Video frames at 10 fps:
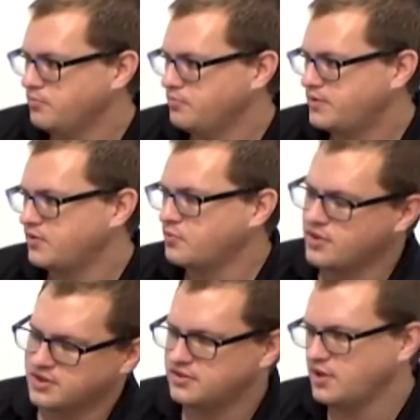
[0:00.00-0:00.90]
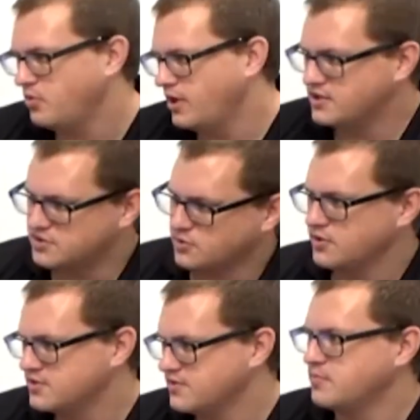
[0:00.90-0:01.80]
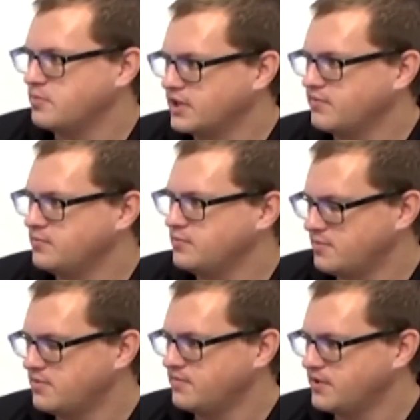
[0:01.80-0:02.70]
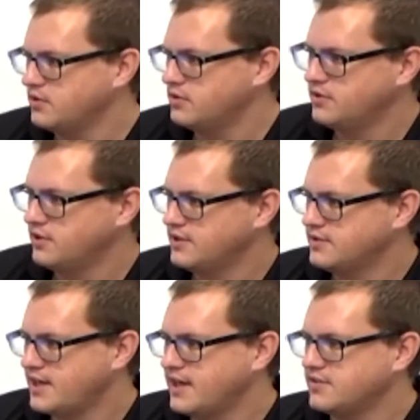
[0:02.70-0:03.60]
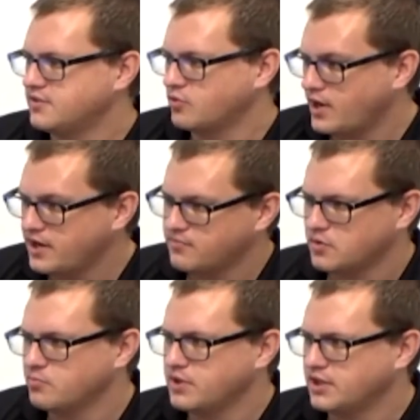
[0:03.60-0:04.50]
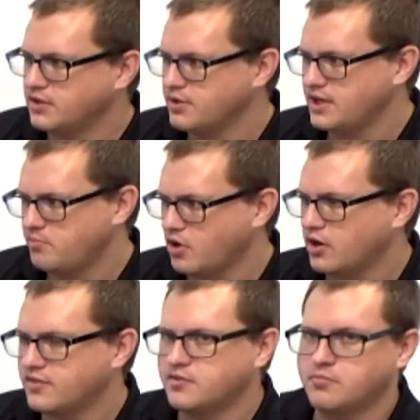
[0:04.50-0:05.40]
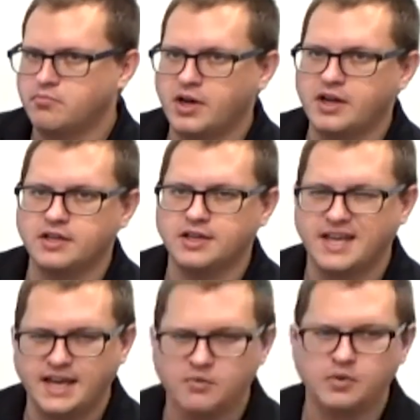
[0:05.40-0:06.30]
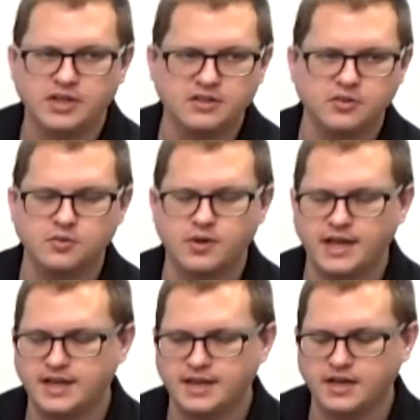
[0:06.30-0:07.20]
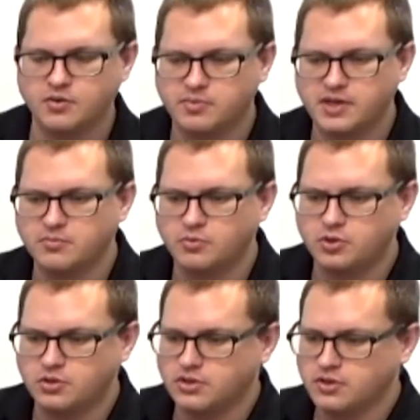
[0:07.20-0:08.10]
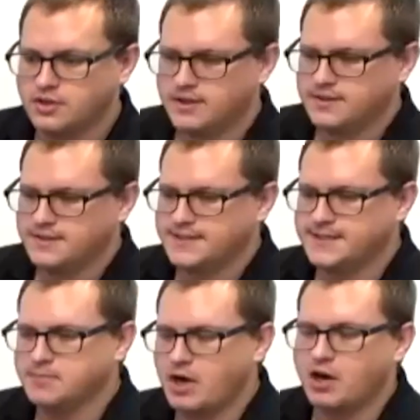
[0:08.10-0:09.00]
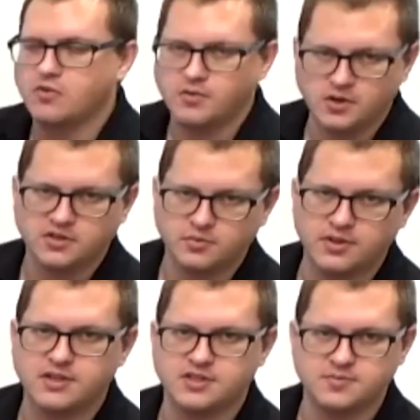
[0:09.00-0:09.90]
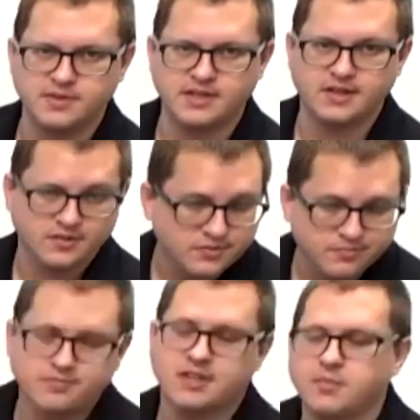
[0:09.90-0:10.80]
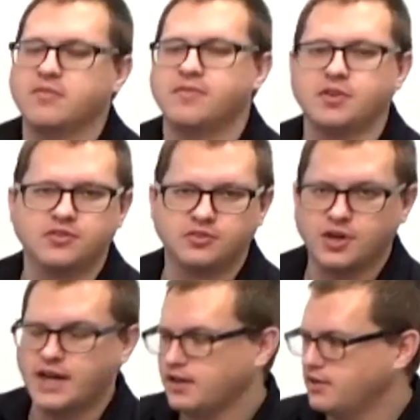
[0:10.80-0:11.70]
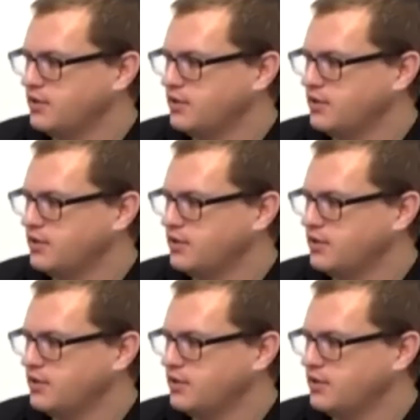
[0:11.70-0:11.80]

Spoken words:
That's one of the double-edged swords of a big depth of field, is that it's great for big 3D parts, but you can't really do a repeatable autofocus with it just because the depth of field is great,